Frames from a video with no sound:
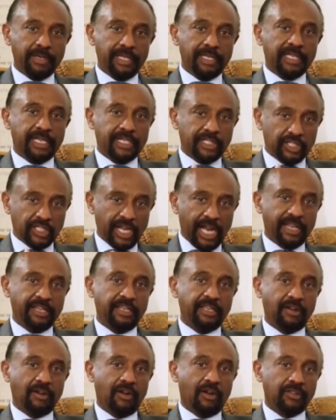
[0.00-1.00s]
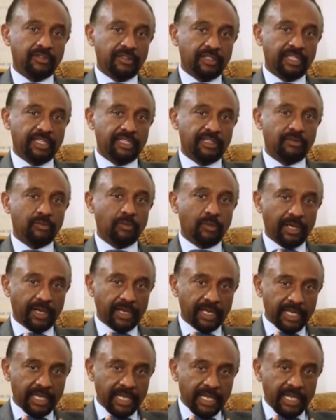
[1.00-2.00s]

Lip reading: be a shining continent where